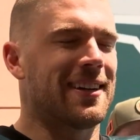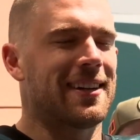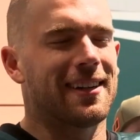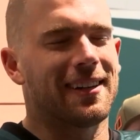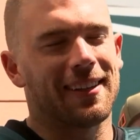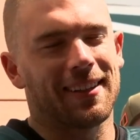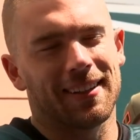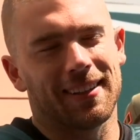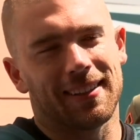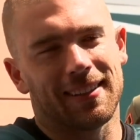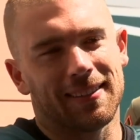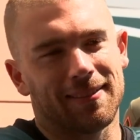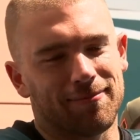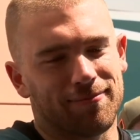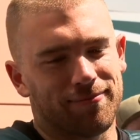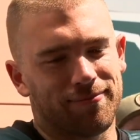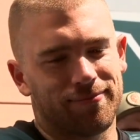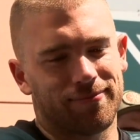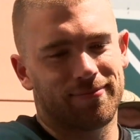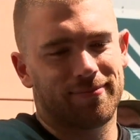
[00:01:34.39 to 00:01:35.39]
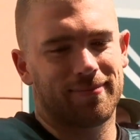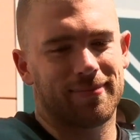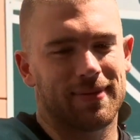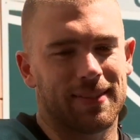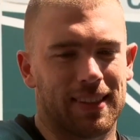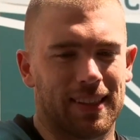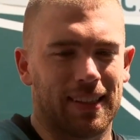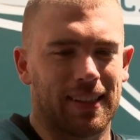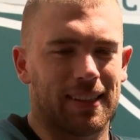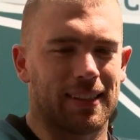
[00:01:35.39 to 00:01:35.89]
um,
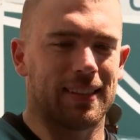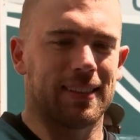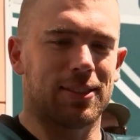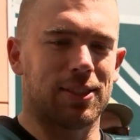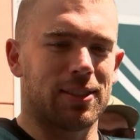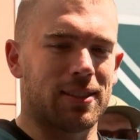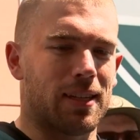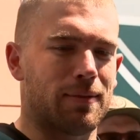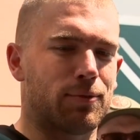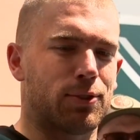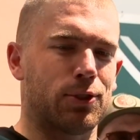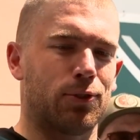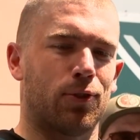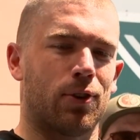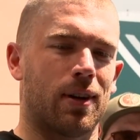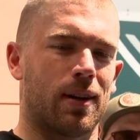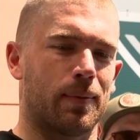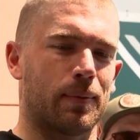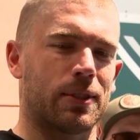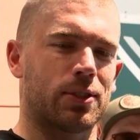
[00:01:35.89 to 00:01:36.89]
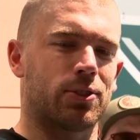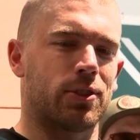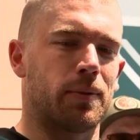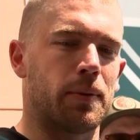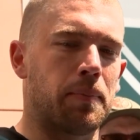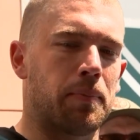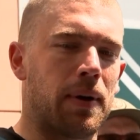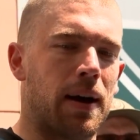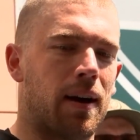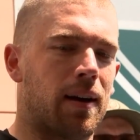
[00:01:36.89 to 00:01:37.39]
she's up 2-1. I'm
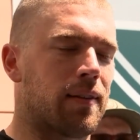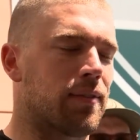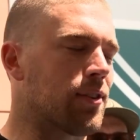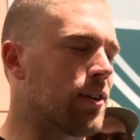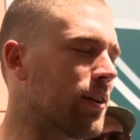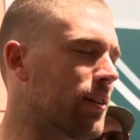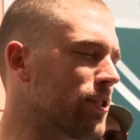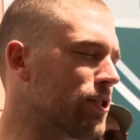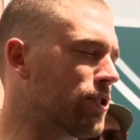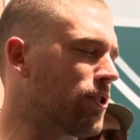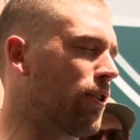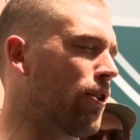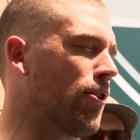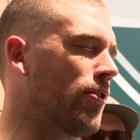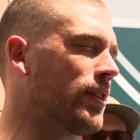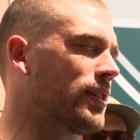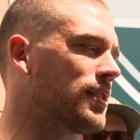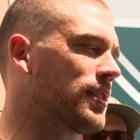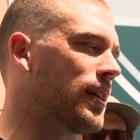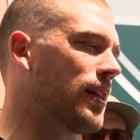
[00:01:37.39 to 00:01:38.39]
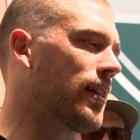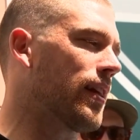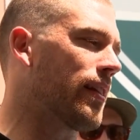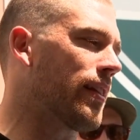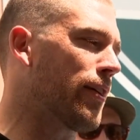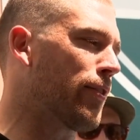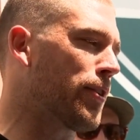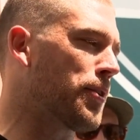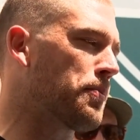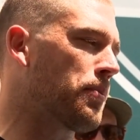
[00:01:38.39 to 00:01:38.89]
extremely proud of her. She'll always say that
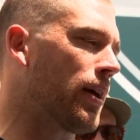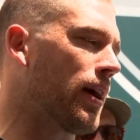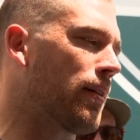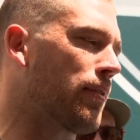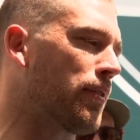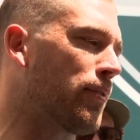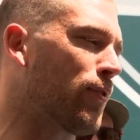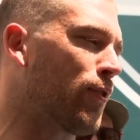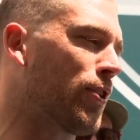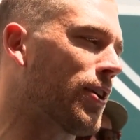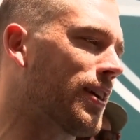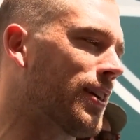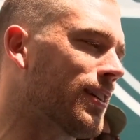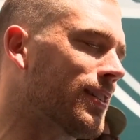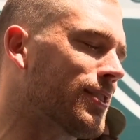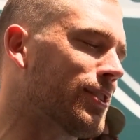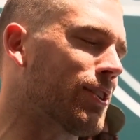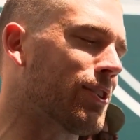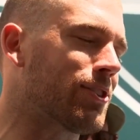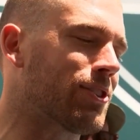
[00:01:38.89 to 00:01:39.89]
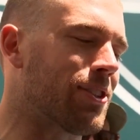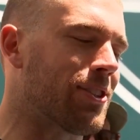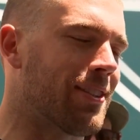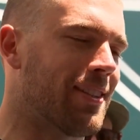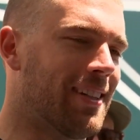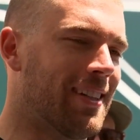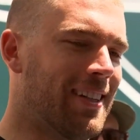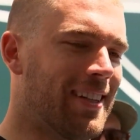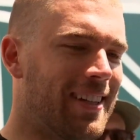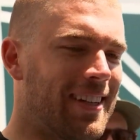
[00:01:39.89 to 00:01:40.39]
they only play every four years, though, so
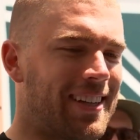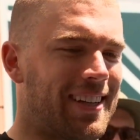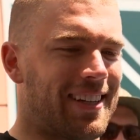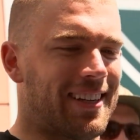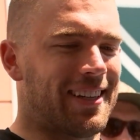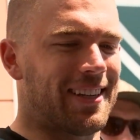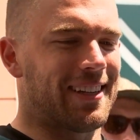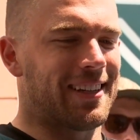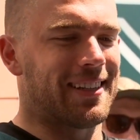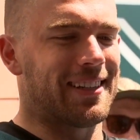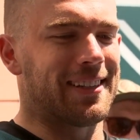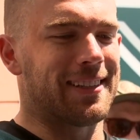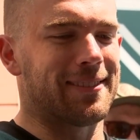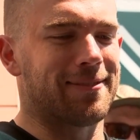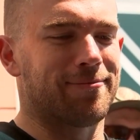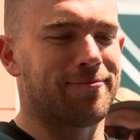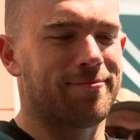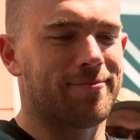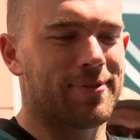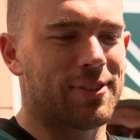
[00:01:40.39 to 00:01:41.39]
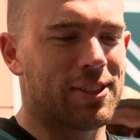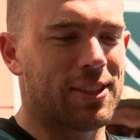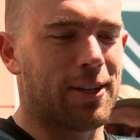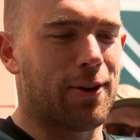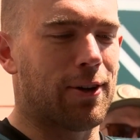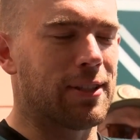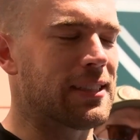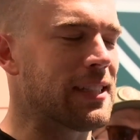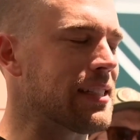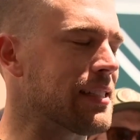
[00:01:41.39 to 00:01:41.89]
um, she
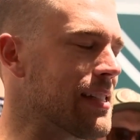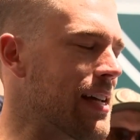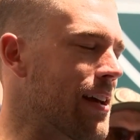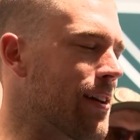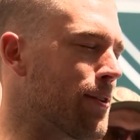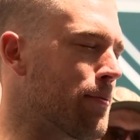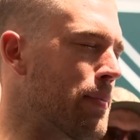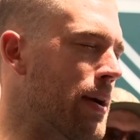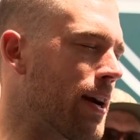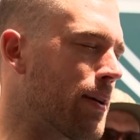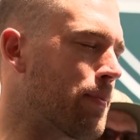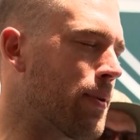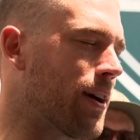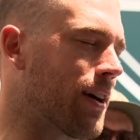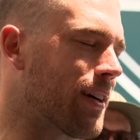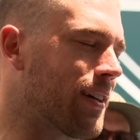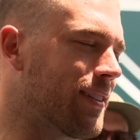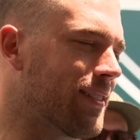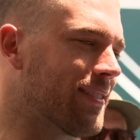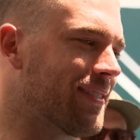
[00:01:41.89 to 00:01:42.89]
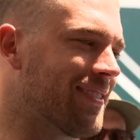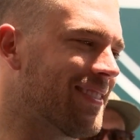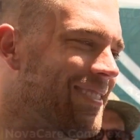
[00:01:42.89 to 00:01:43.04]
always has that in her back pocket.